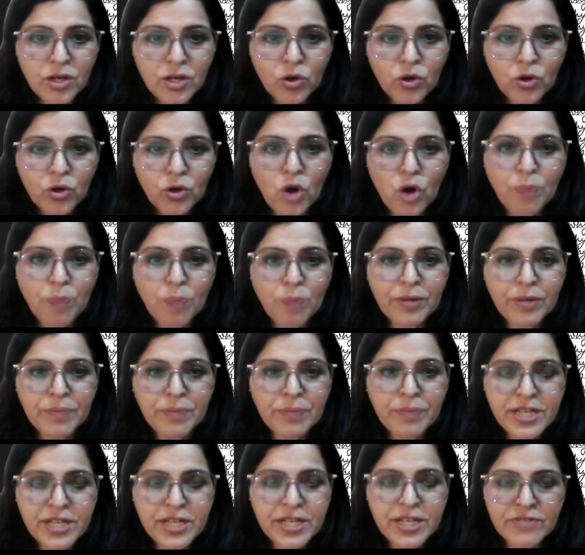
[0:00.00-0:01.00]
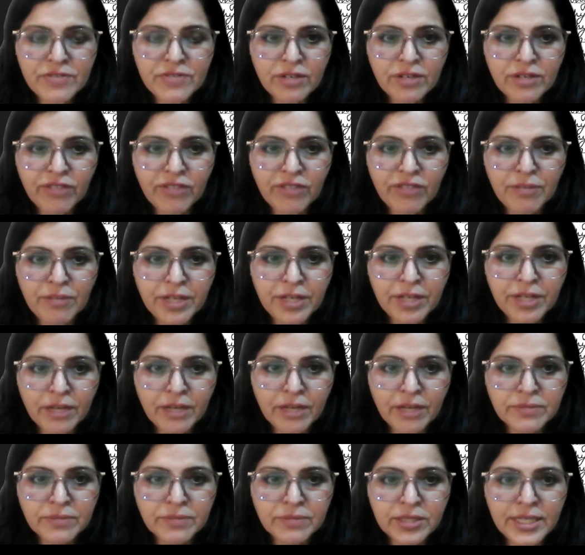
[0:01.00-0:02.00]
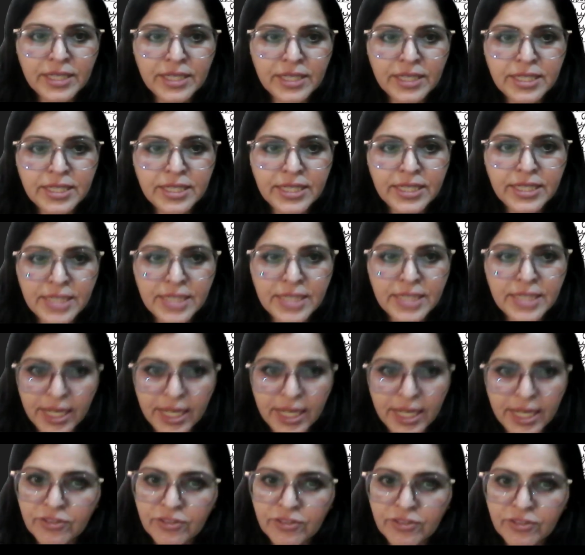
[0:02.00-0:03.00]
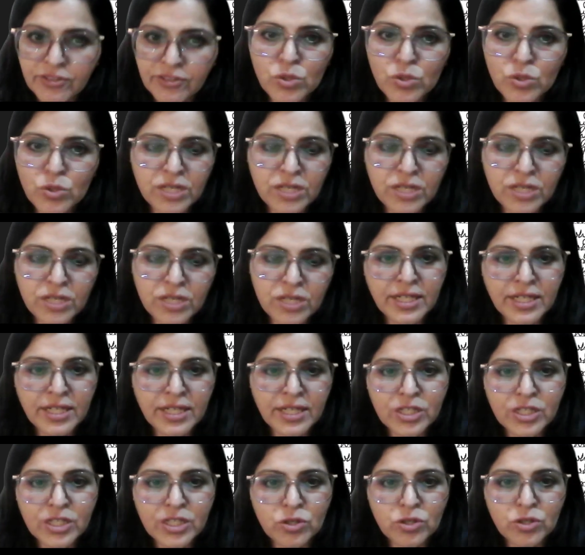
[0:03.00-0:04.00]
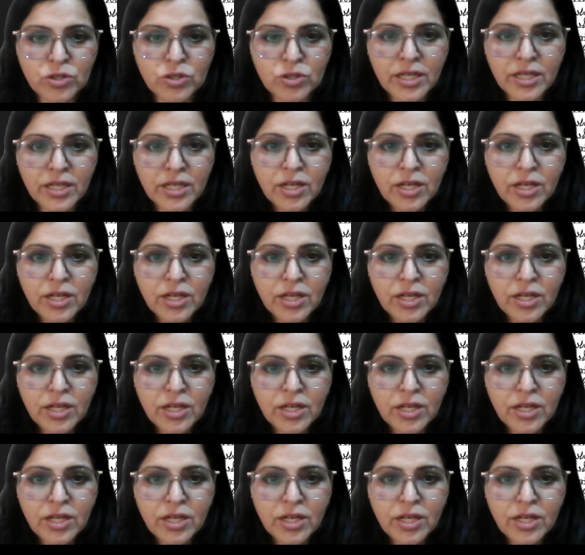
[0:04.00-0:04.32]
Copper plus 1 will become 3d10 after losing 1 electron.